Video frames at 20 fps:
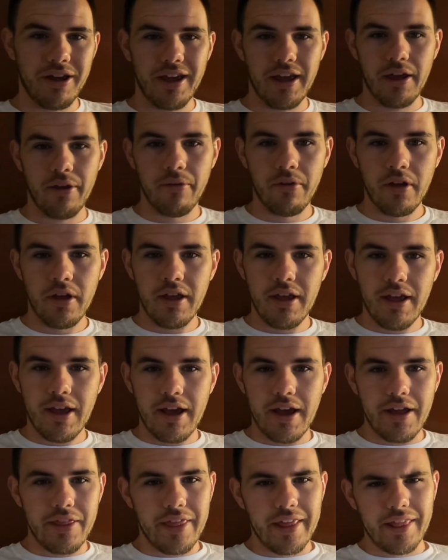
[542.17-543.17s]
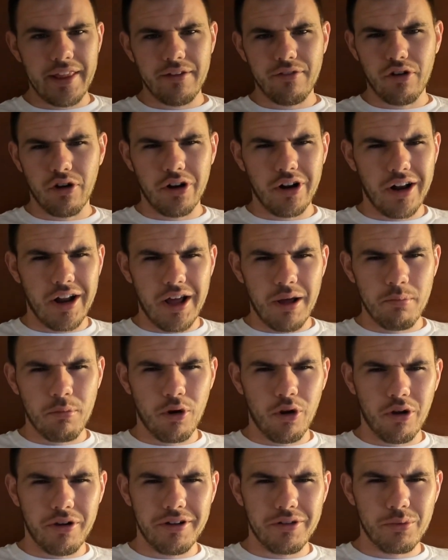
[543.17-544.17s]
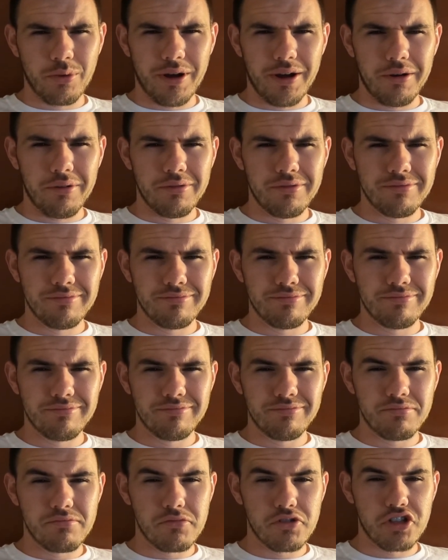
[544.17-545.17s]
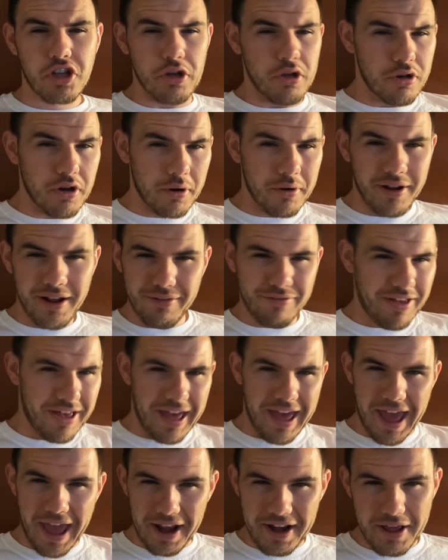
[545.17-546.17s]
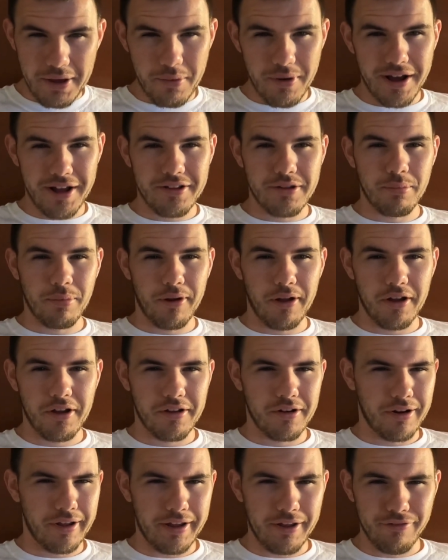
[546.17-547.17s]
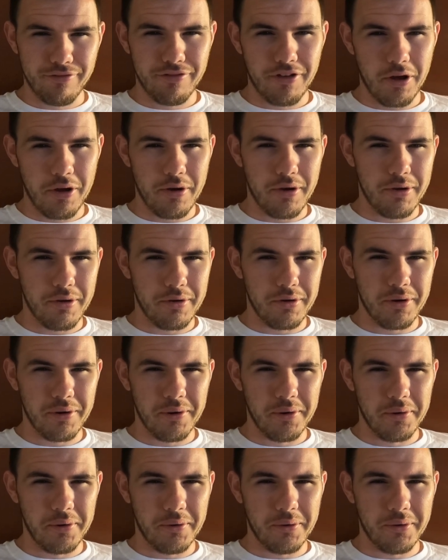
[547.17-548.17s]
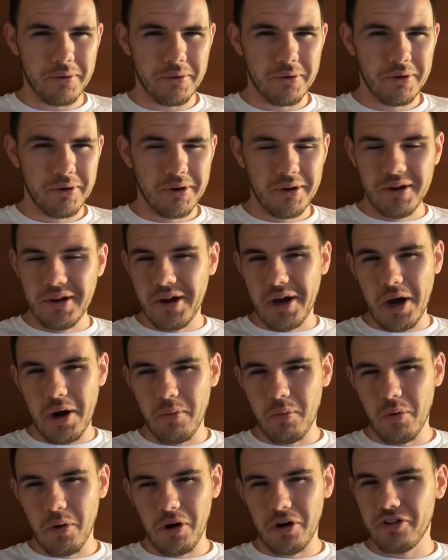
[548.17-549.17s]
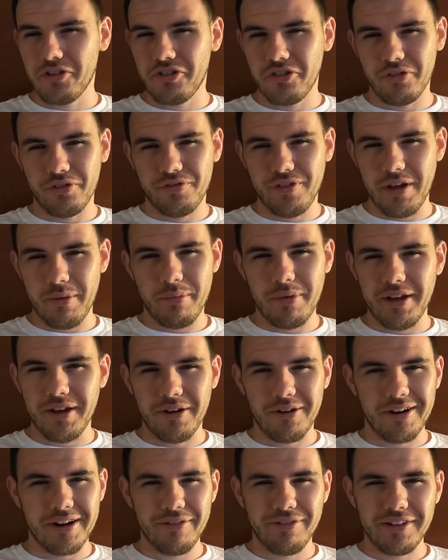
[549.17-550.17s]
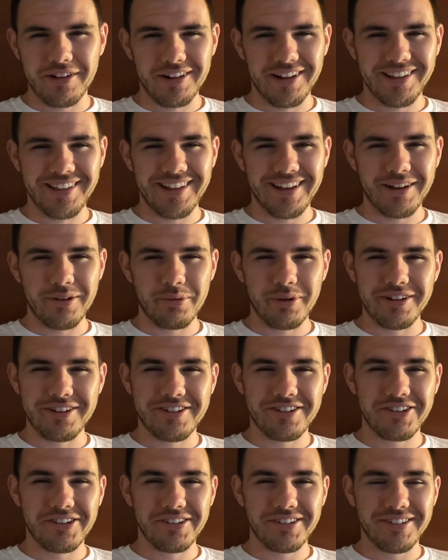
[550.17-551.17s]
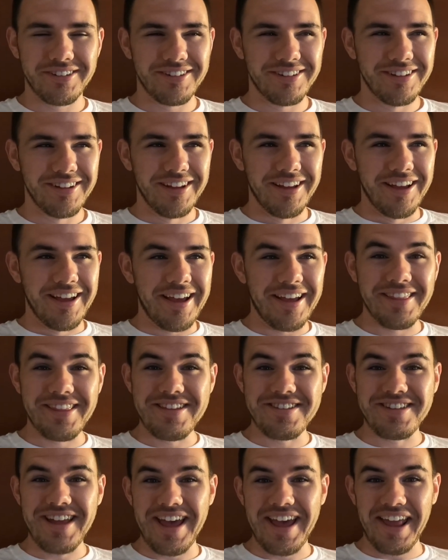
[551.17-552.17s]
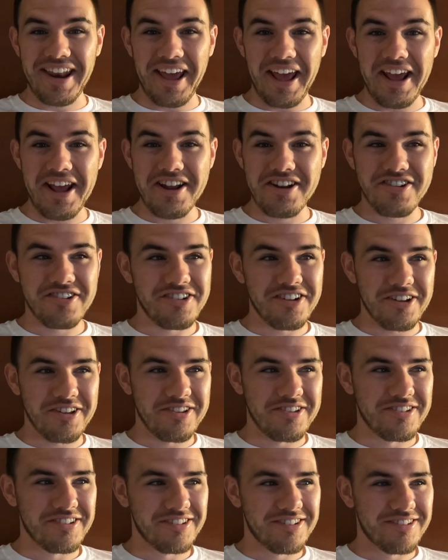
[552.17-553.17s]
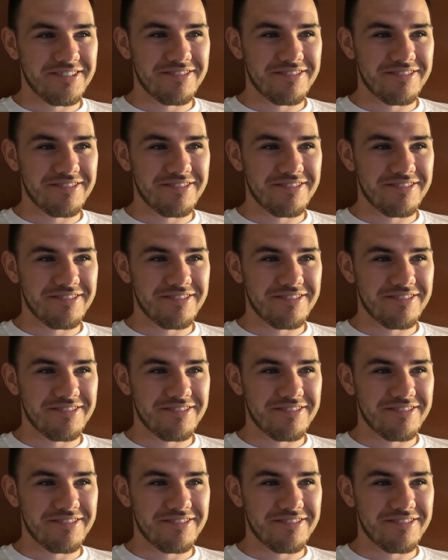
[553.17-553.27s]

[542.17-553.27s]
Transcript: here, and then they've got an alarm clock as well. So you don't have anywhere to plug like a phone or a watch or Fitbit or anything like that, which in this day and age just,